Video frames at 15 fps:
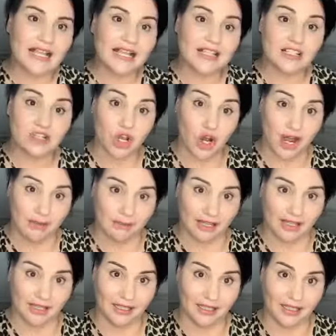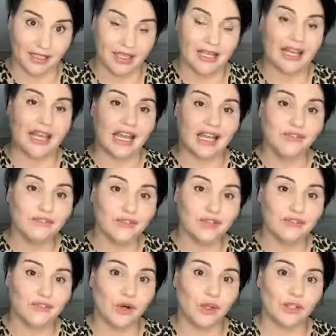is timing. If you
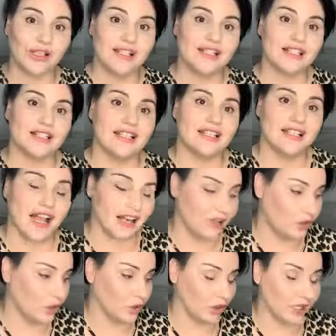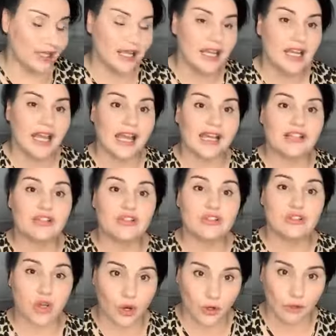fall into this category, it's
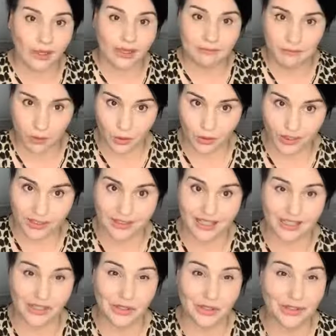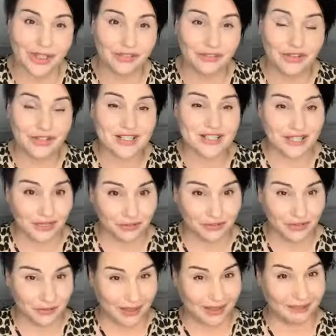so important that you give
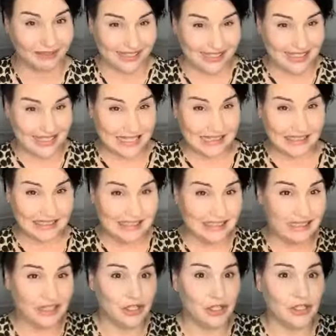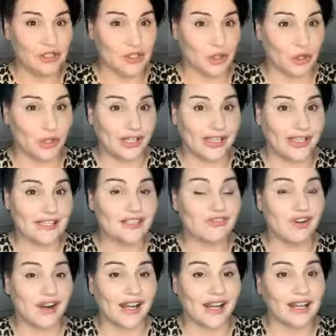yourself, you ready for this? 2 years
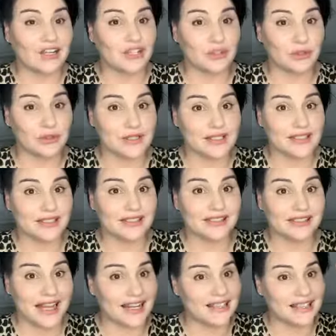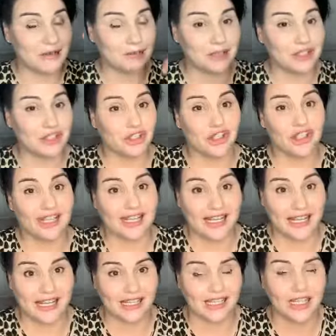financials. That's how much you're going to
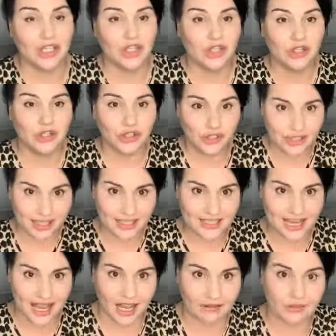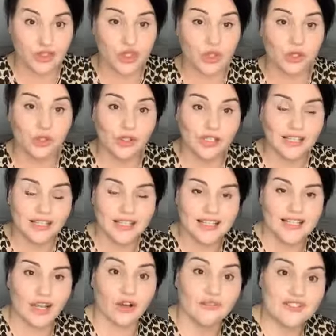need. You need to have 2
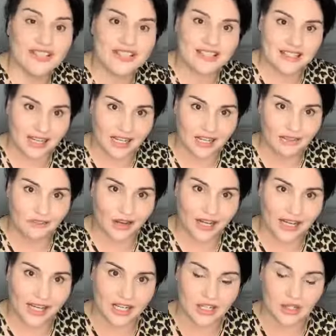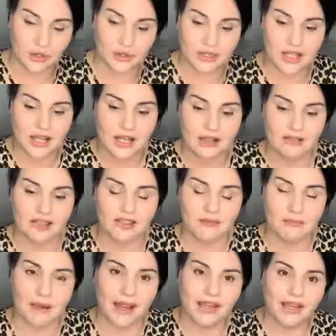years of steady financials that the
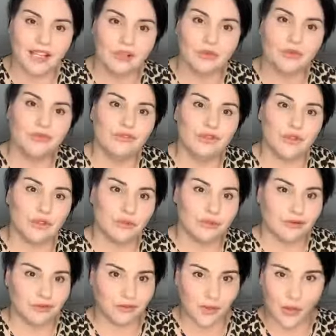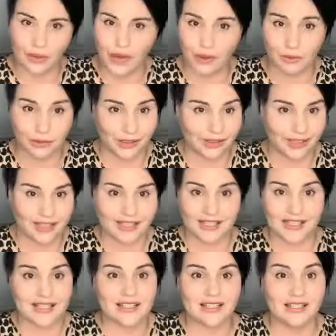bank can review before they'll really
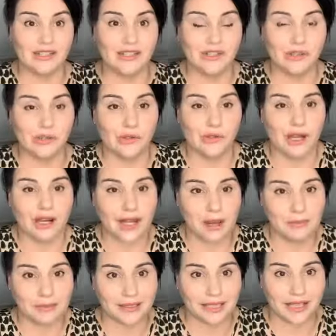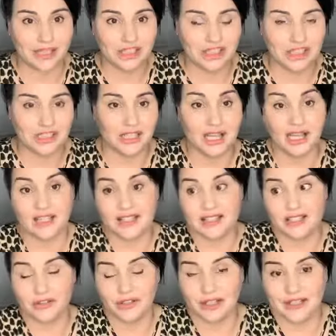consider you an application, and a
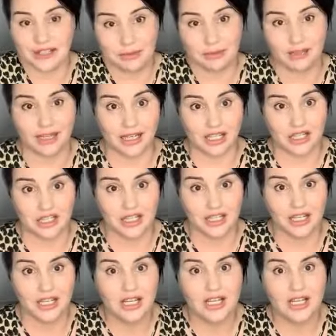serious application.